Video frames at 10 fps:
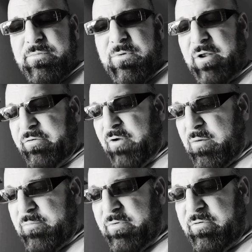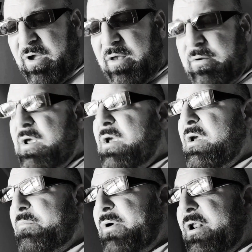you got to stop this cat.
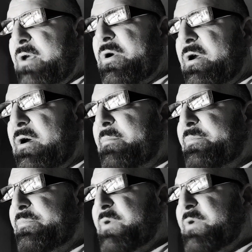But anyway, um,